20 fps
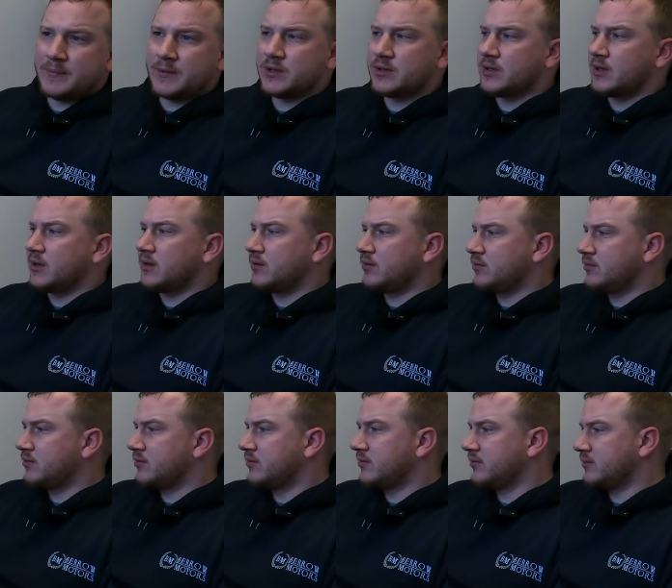
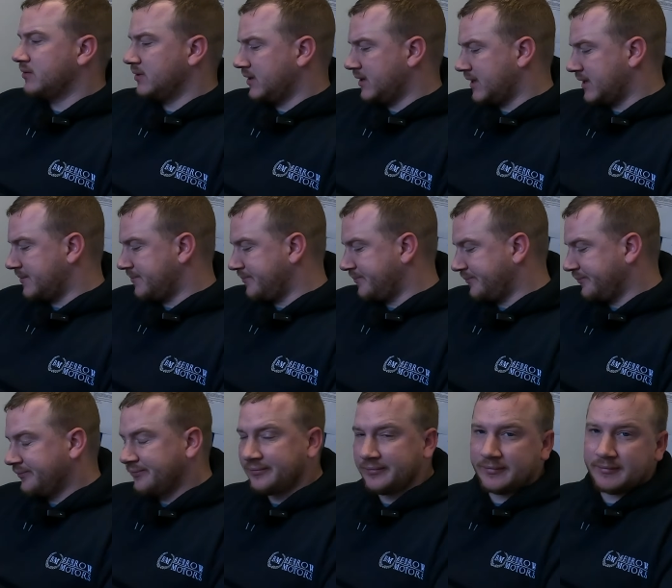So yeah,
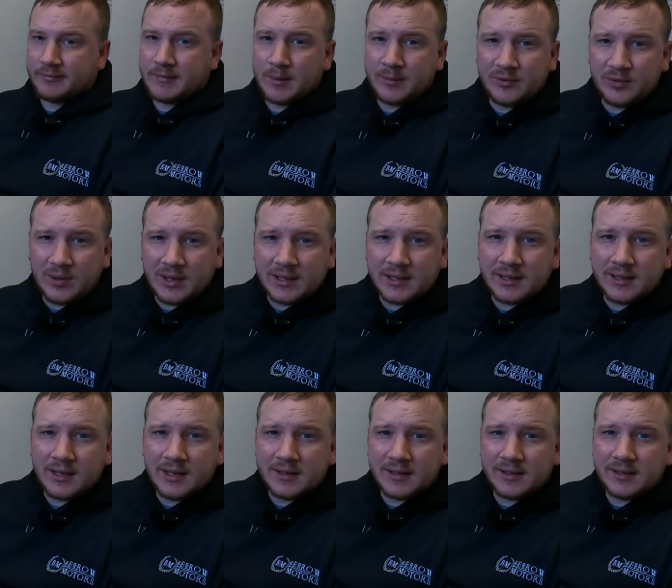maybe you added
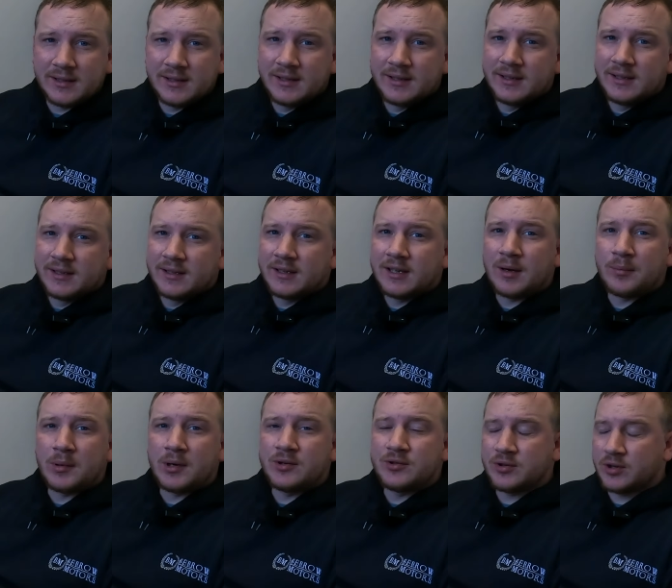another
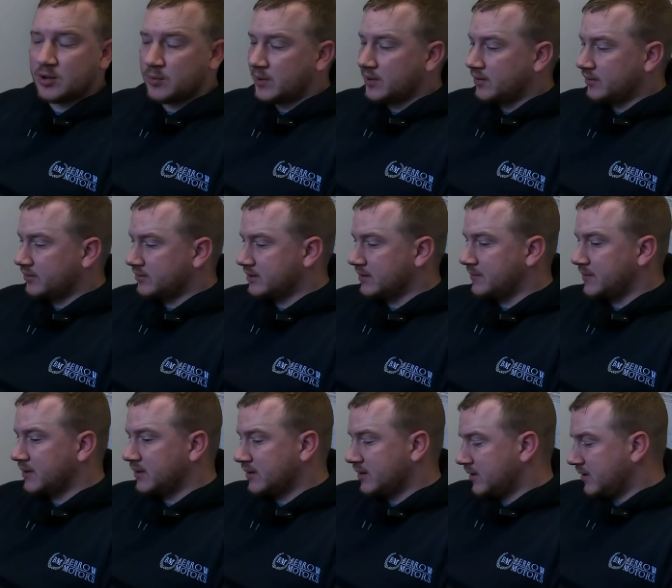couple hundred quid on or
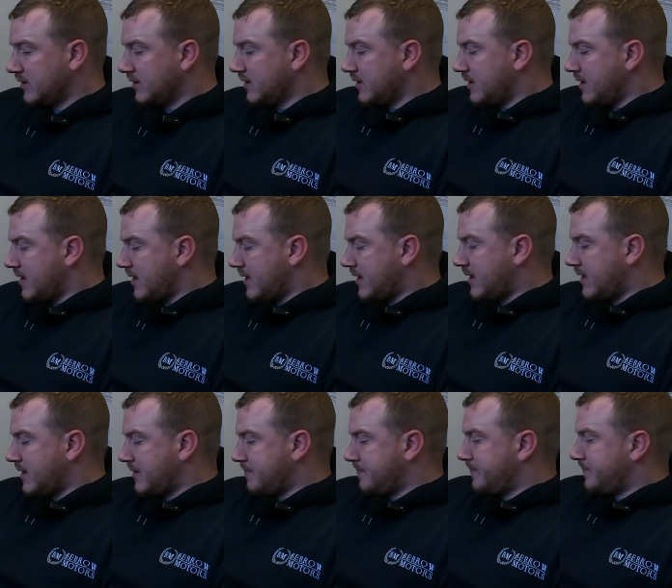something.
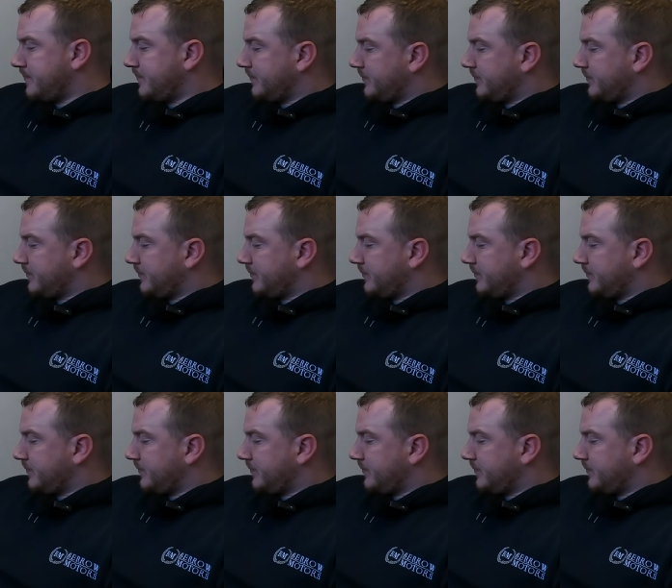But